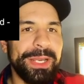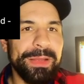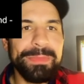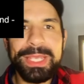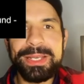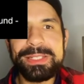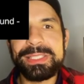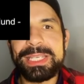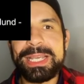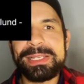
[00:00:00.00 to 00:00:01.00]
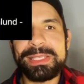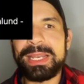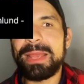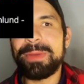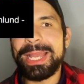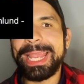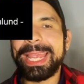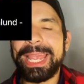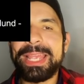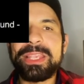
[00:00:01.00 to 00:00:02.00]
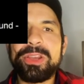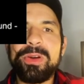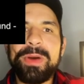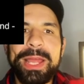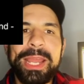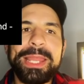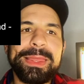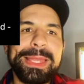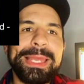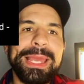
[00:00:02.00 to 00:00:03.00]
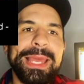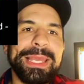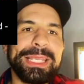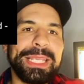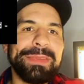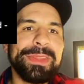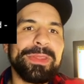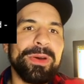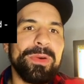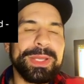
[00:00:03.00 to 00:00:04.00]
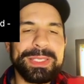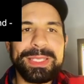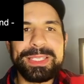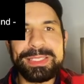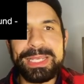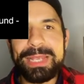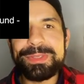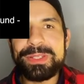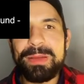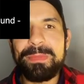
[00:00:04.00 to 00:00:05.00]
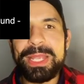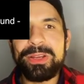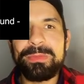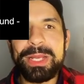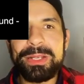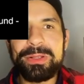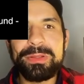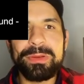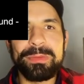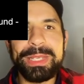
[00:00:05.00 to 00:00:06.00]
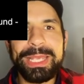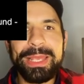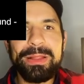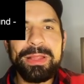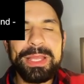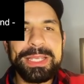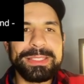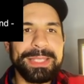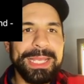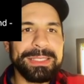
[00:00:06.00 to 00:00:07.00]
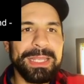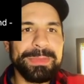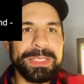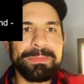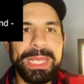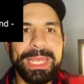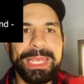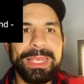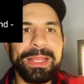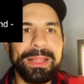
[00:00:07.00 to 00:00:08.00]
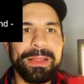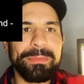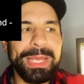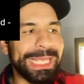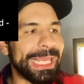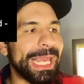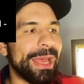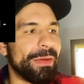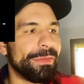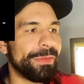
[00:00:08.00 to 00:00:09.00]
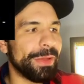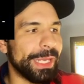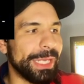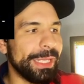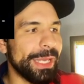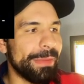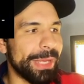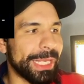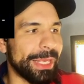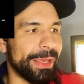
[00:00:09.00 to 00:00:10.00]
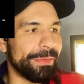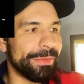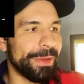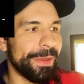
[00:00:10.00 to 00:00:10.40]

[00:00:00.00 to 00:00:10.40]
him because he has an M I K, you know, and I think even though his name is not Mike or Michael or Mikhail, his last name is Mikhail, Mikheyev Ilya Mikheyev,